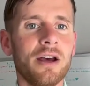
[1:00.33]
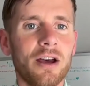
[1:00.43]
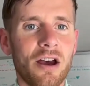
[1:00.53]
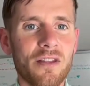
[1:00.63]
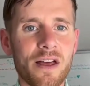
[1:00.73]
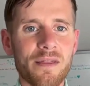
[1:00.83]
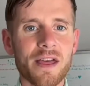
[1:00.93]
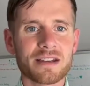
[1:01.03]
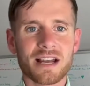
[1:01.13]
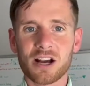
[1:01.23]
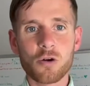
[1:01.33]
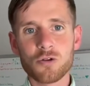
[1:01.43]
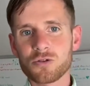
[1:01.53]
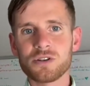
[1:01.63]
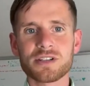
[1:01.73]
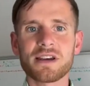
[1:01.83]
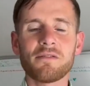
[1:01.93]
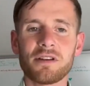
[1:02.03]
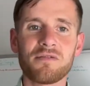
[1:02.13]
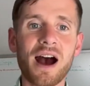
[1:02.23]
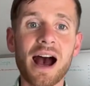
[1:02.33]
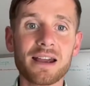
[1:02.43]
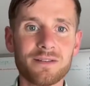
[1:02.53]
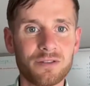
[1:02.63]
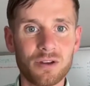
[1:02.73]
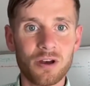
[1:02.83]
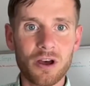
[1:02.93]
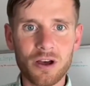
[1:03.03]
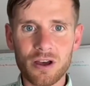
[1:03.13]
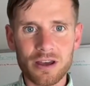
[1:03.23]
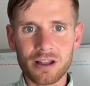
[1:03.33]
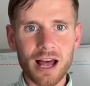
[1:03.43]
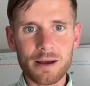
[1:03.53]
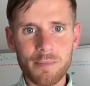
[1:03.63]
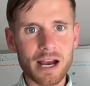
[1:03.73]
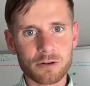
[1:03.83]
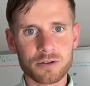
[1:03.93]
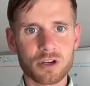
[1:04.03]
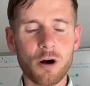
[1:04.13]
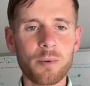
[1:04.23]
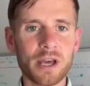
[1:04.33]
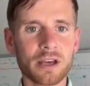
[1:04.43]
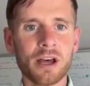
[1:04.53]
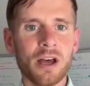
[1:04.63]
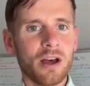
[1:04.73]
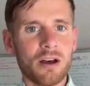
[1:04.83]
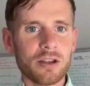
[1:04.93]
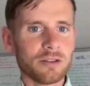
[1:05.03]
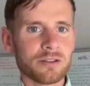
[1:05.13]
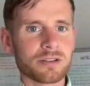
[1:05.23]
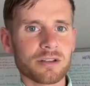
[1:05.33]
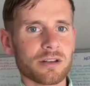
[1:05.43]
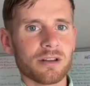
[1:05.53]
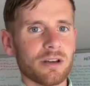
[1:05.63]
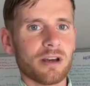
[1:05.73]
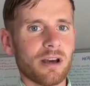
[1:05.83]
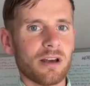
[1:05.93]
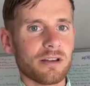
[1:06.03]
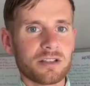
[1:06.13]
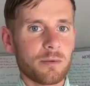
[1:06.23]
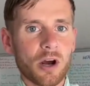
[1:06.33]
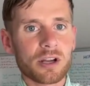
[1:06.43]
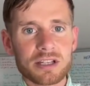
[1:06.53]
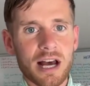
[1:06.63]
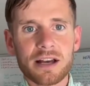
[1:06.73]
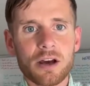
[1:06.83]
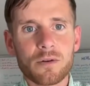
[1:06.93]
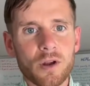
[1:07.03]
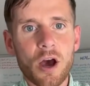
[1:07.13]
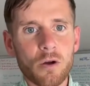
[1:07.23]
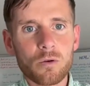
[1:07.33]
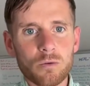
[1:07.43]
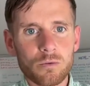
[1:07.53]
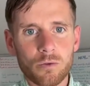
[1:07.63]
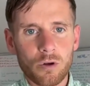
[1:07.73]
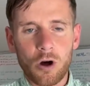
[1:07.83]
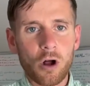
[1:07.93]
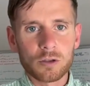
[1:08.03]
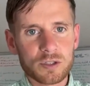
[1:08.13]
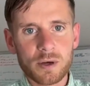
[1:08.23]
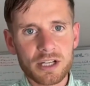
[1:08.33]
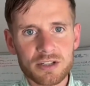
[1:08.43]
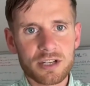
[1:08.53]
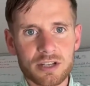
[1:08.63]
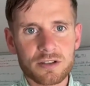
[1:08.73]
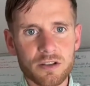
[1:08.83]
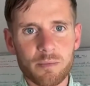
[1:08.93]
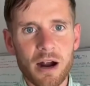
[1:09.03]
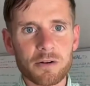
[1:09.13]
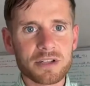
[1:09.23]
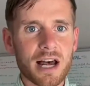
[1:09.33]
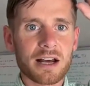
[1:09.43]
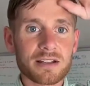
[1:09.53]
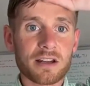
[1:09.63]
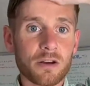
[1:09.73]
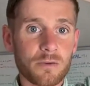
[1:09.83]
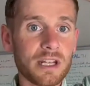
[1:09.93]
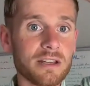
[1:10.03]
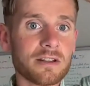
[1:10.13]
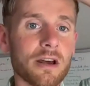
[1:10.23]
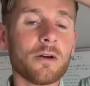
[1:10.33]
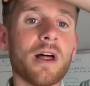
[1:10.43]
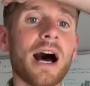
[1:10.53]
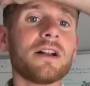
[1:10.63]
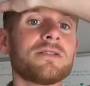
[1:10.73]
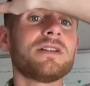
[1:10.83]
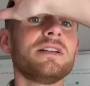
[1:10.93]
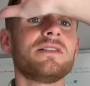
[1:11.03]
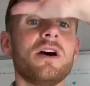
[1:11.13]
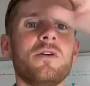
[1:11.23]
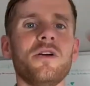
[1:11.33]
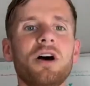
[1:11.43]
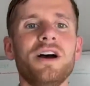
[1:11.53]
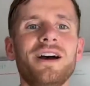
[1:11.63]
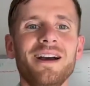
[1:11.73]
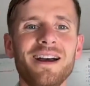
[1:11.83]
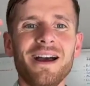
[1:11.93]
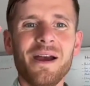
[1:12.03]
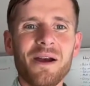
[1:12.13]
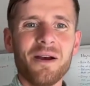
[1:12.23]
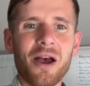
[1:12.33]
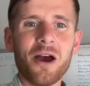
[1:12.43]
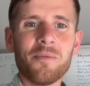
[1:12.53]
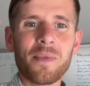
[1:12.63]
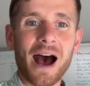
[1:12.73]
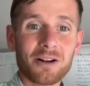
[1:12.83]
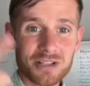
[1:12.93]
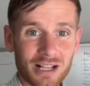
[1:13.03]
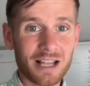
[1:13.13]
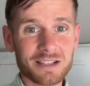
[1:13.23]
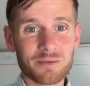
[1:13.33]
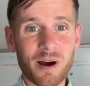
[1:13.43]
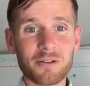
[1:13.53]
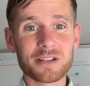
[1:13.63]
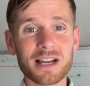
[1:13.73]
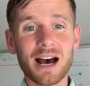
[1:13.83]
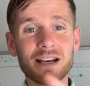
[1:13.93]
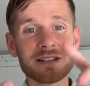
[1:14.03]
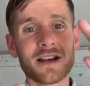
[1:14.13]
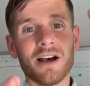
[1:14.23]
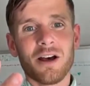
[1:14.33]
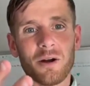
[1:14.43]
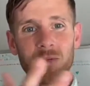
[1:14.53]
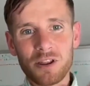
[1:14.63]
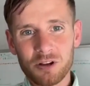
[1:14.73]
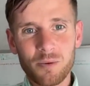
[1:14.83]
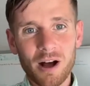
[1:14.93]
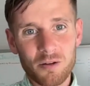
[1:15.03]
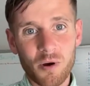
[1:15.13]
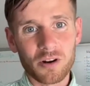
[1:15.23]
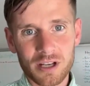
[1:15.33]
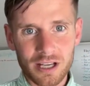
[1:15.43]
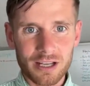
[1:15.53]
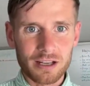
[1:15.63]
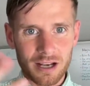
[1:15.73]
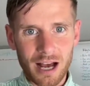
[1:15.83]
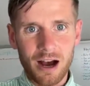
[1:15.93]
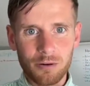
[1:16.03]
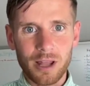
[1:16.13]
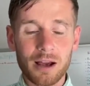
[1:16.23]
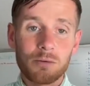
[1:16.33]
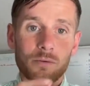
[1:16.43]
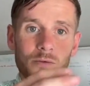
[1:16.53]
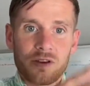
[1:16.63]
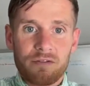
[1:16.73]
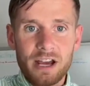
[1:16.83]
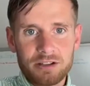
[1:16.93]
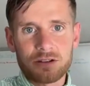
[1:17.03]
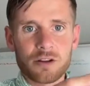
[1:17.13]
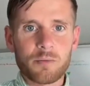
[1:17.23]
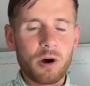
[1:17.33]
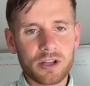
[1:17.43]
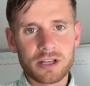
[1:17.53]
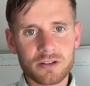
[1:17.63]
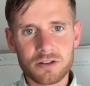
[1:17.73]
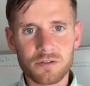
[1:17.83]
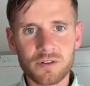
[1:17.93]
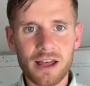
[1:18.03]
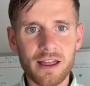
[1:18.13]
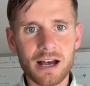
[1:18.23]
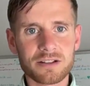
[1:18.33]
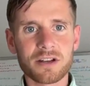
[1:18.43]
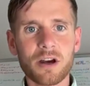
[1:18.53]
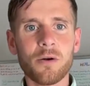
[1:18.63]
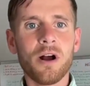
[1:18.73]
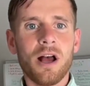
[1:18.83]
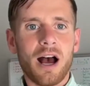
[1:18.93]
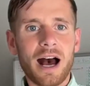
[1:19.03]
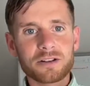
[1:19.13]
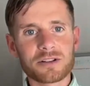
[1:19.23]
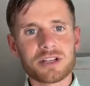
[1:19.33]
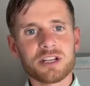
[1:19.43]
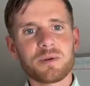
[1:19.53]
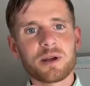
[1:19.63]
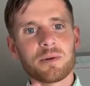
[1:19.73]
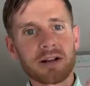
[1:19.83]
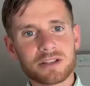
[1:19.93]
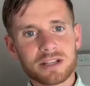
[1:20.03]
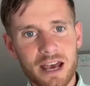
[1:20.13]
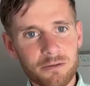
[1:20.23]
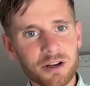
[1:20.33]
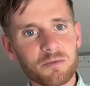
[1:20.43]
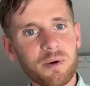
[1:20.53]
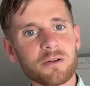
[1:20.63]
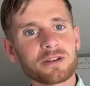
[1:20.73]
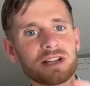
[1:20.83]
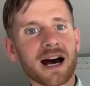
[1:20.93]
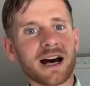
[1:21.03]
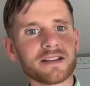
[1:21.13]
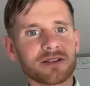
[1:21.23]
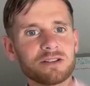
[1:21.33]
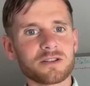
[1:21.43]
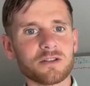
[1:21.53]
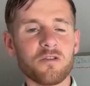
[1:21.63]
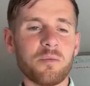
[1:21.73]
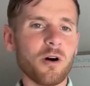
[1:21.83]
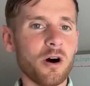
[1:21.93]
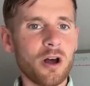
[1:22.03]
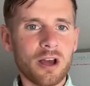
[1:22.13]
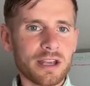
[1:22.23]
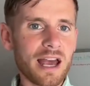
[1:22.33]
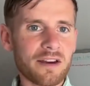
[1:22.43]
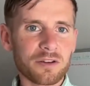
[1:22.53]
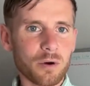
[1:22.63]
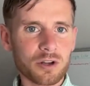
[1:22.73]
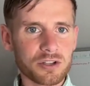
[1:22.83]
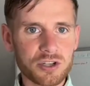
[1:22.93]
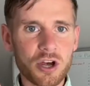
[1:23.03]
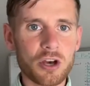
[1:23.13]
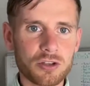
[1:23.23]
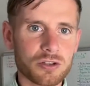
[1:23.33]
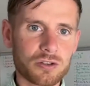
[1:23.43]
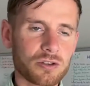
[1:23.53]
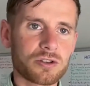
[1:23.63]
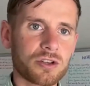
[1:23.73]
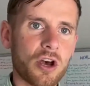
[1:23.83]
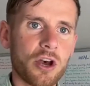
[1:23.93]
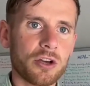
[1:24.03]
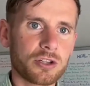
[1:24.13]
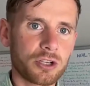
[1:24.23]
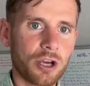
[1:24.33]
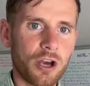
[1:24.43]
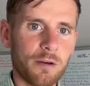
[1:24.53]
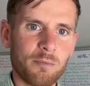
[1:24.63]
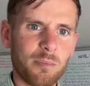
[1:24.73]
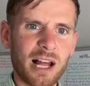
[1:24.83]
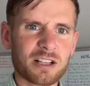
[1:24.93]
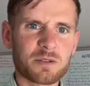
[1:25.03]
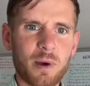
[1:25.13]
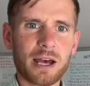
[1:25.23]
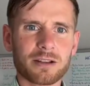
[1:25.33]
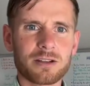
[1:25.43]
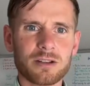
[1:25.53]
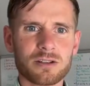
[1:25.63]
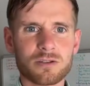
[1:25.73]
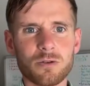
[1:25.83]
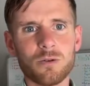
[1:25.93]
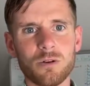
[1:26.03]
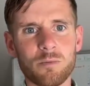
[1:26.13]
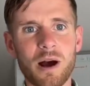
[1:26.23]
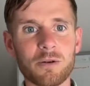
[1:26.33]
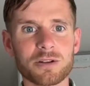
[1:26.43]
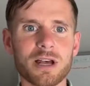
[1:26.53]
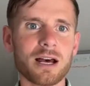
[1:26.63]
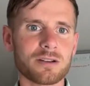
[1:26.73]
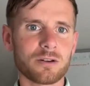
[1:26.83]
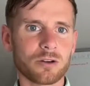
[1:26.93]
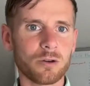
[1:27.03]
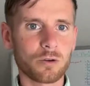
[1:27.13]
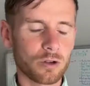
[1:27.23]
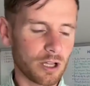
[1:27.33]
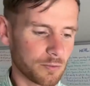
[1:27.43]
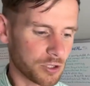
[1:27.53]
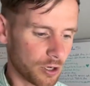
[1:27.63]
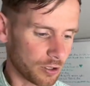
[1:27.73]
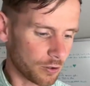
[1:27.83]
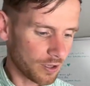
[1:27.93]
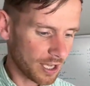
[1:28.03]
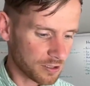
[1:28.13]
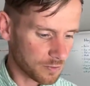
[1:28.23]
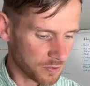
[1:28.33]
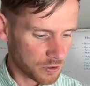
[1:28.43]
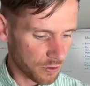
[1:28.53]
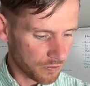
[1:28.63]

and then there's like 175 that are like microscopic. And to be honest, I don't know all 26 of the parasites. I don't need to know that. I just need to know that how to cleanse the parasites and when they come out of the body, how like the effects on the body and stuff like that. So I just teach people how to get rid of parasites and stuff. But yeah, if you want to search, just search black specks in stool and parasites on Google. I'm sure you'll get some stuff